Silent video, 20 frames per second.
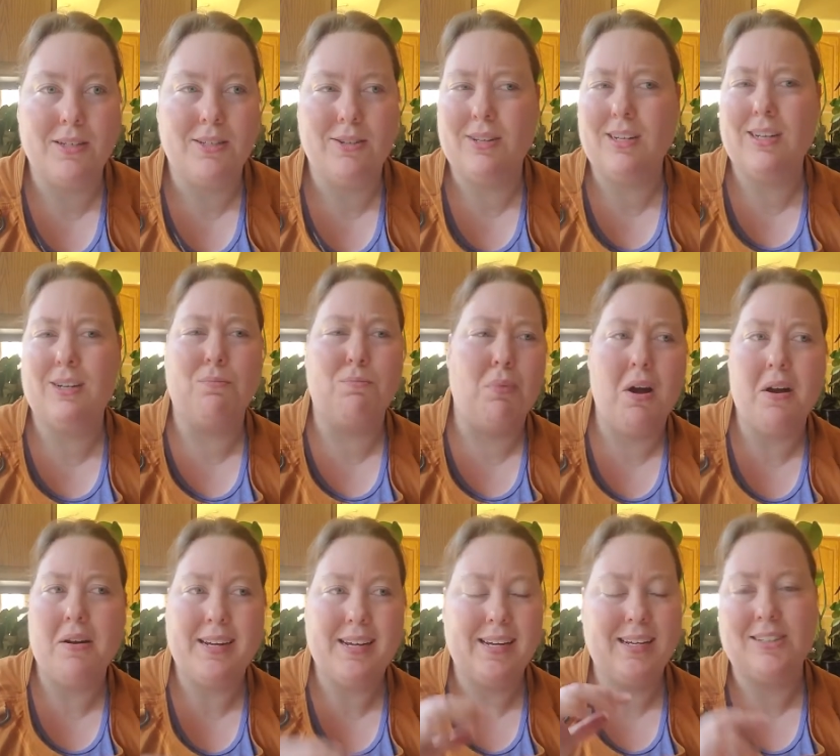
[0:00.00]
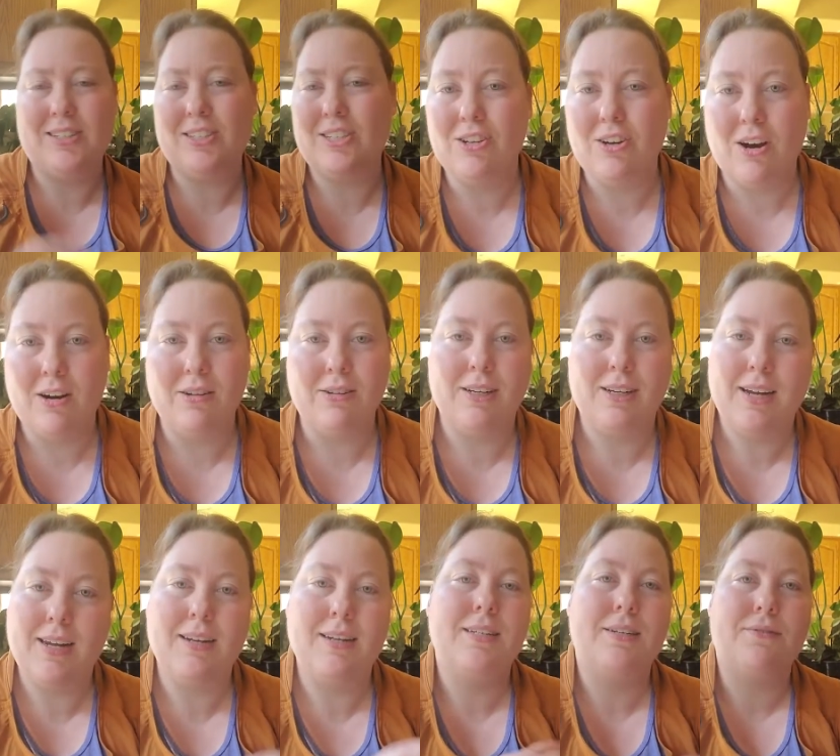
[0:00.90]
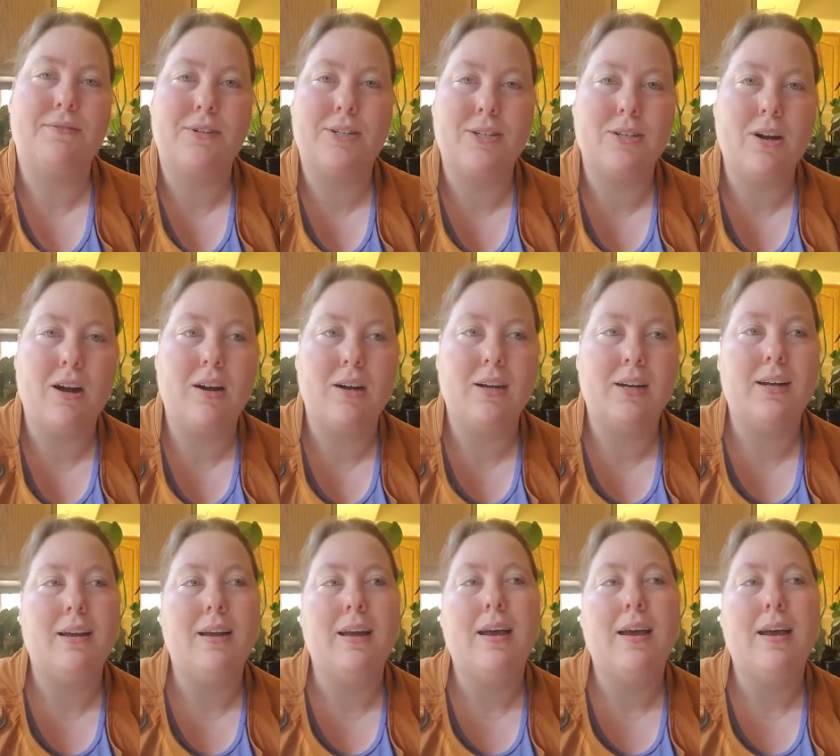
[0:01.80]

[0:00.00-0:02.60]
So they're barking and snarling at a different dog.